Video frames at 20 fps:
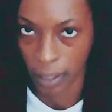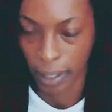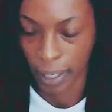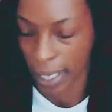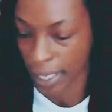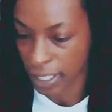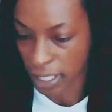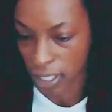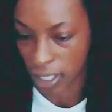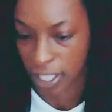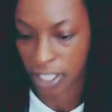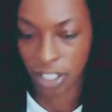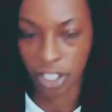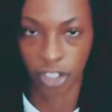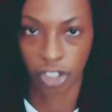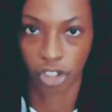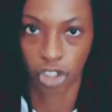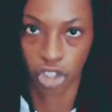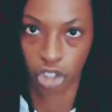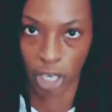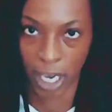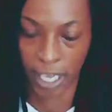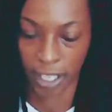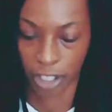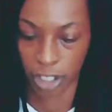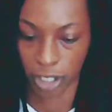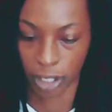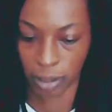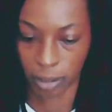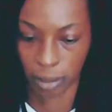It's a
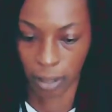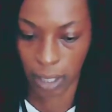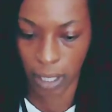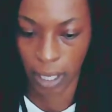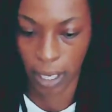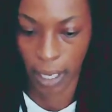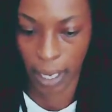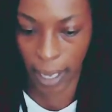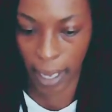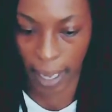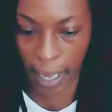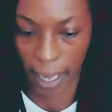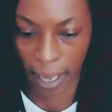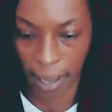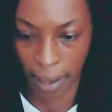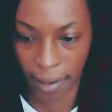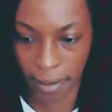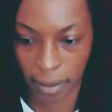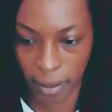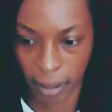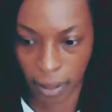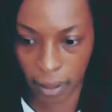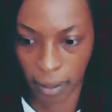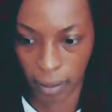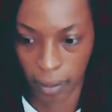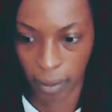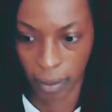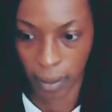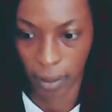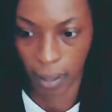distraction. And
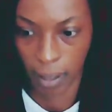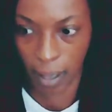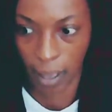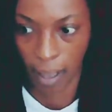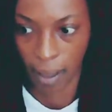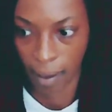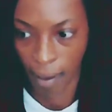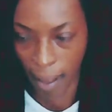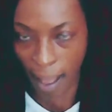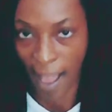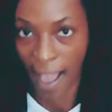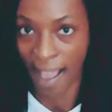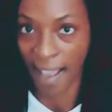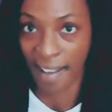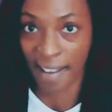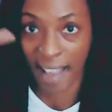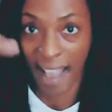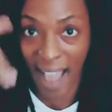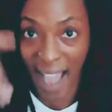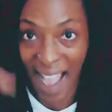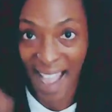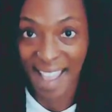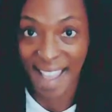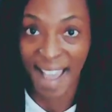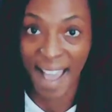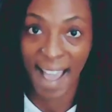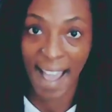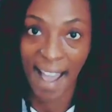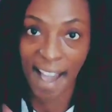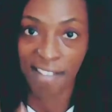I
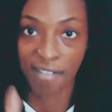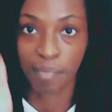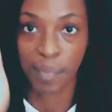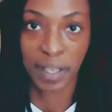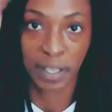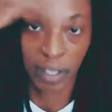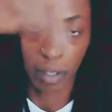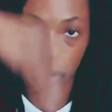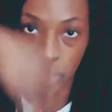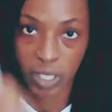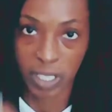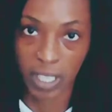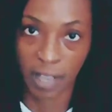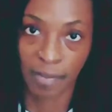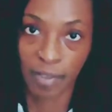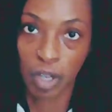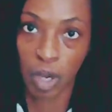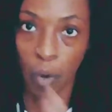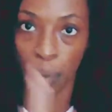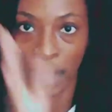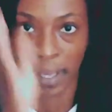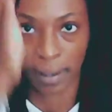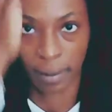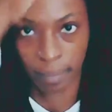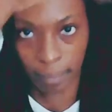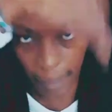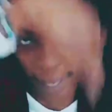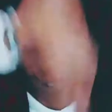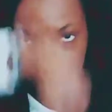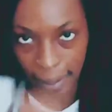have been guilty of going
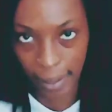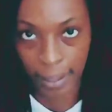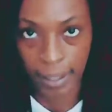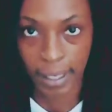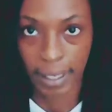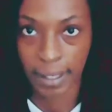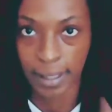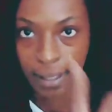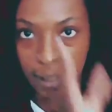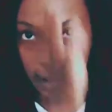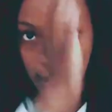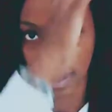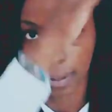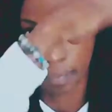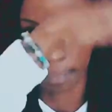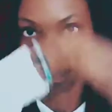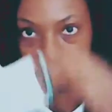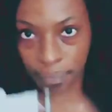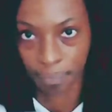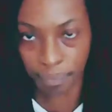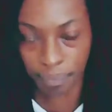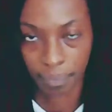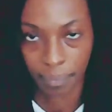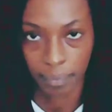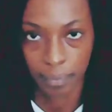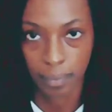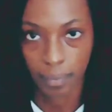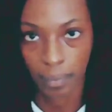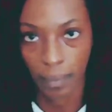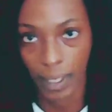like this
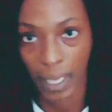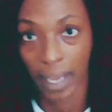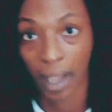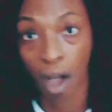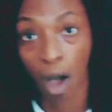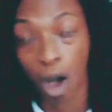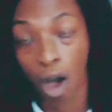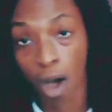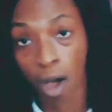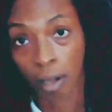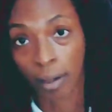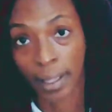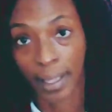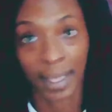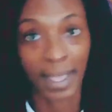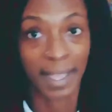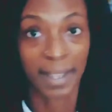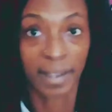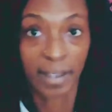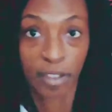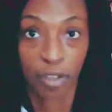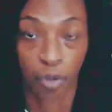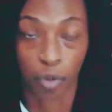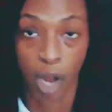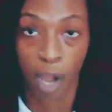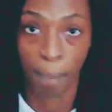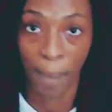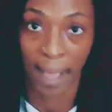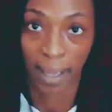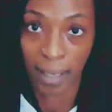all and
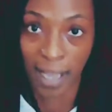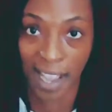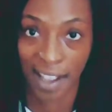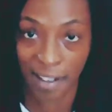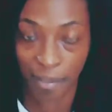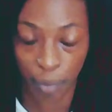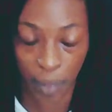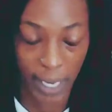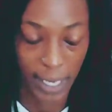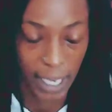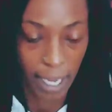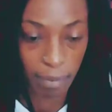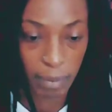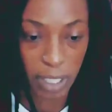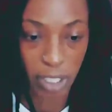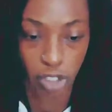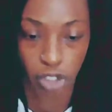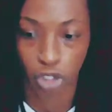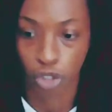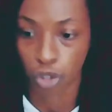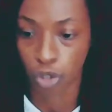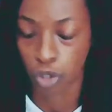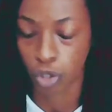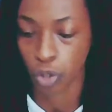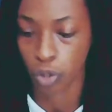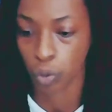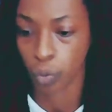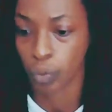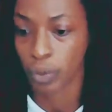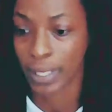throughout my life, when it comes to
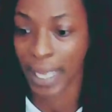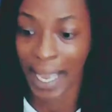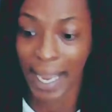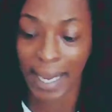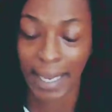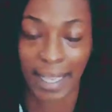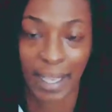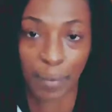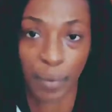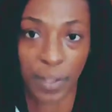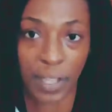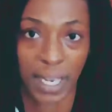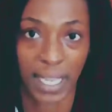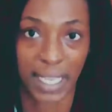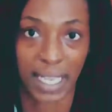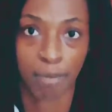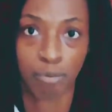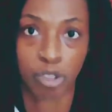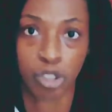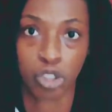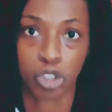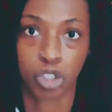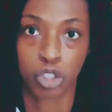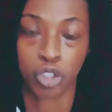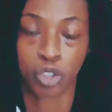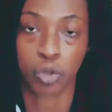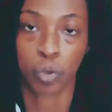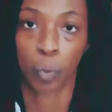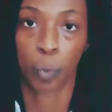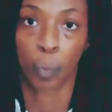dating, when it comes to
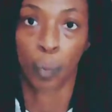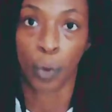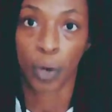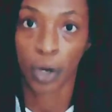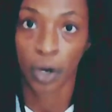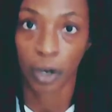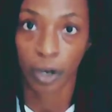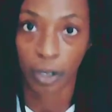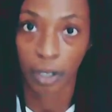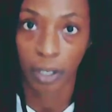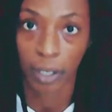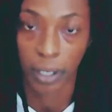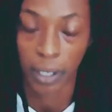work.